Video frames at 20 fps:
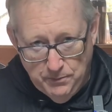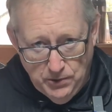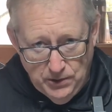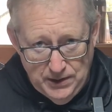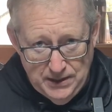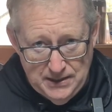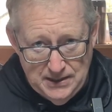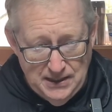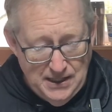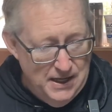put
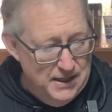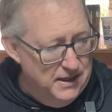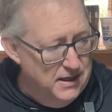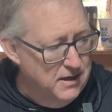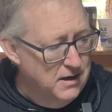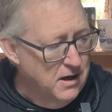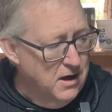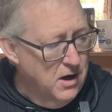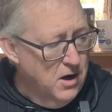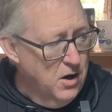it together,
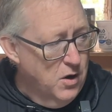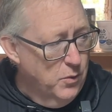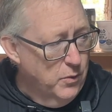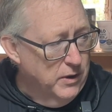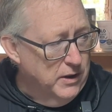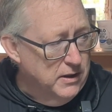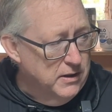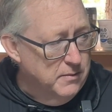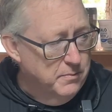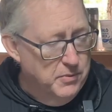we're
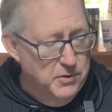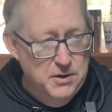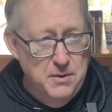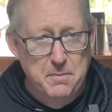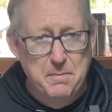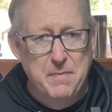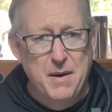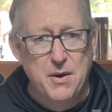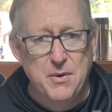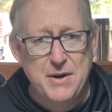going to put a
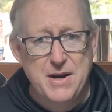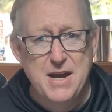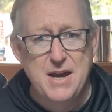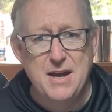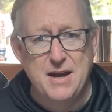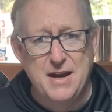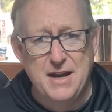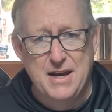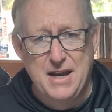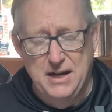bow in it
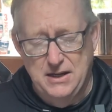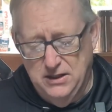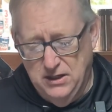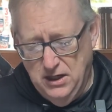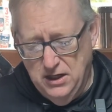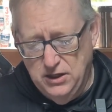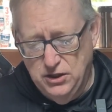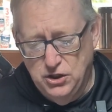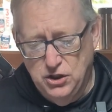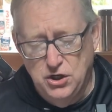and
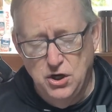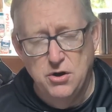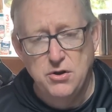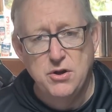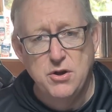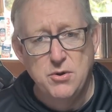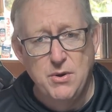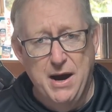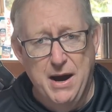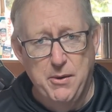actually show
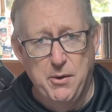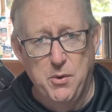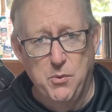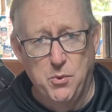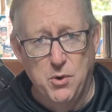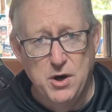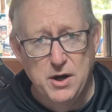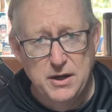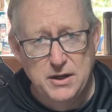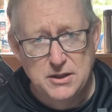you how it
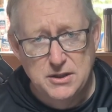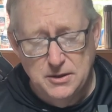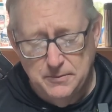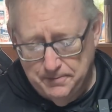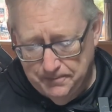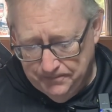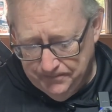works.